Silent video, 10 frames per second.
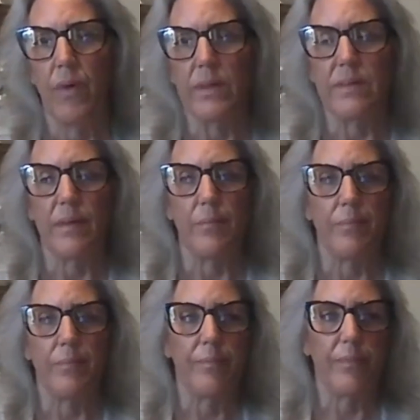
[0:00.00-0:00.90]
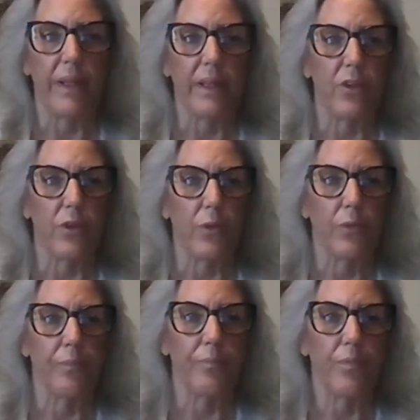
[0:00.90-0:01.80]
Awesome. Thank you.
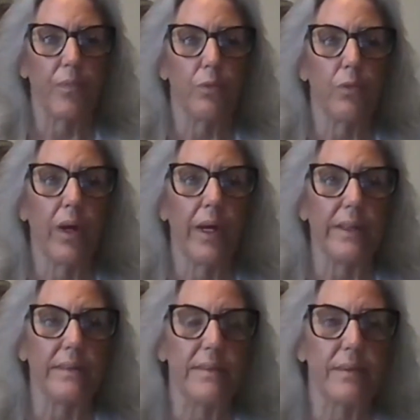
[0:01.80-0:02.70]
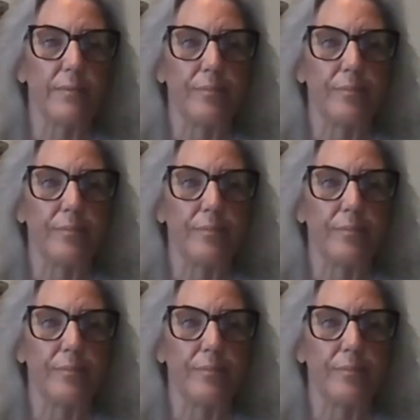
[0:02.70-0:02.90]
All right.